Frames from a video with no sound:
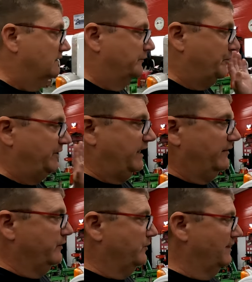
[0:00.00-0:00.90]
Just putting
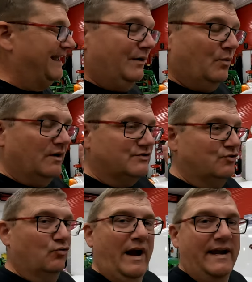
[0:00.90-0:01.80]
air to it, it works
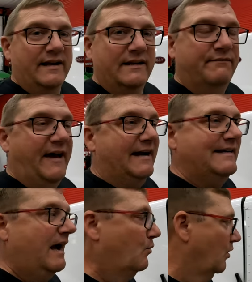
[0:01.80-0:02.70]
great. In
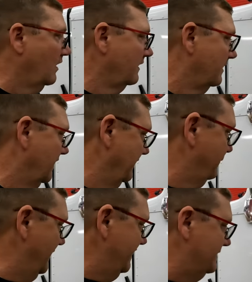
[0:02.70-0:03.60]
fact, at work,
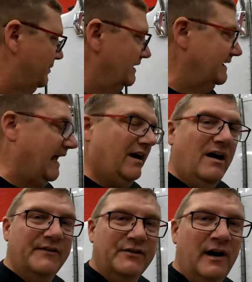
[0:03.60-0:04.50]
if we need to pull a tank
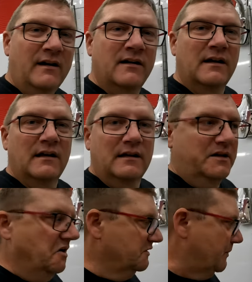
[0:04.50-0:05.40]
off a truck,
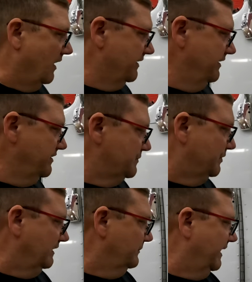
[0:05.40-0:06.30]
you know, it's parked here, you just
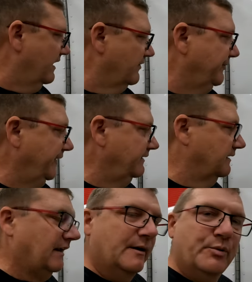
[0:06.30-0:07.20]
put a little bit of air to it.
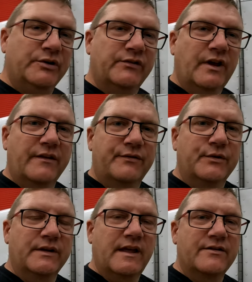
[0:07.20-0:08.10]
It pushes all the
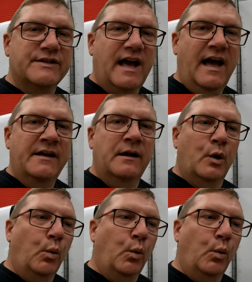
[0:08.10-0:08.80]
fuel to the other side.